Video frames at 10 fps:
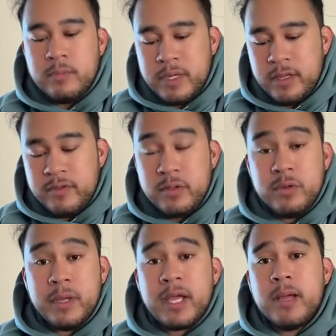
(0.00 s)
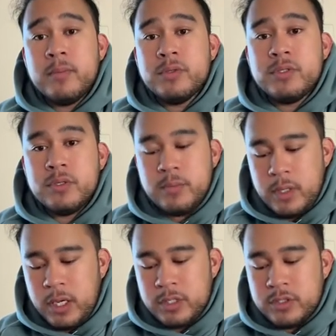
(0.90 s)
but if you do make ham bone soup
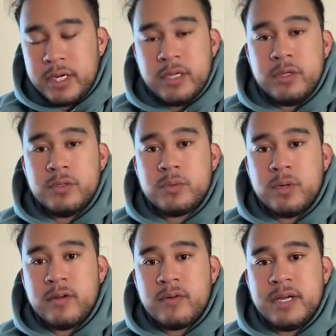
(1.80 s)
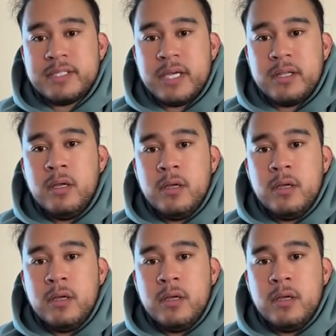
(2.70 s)
and try to use whatever I said,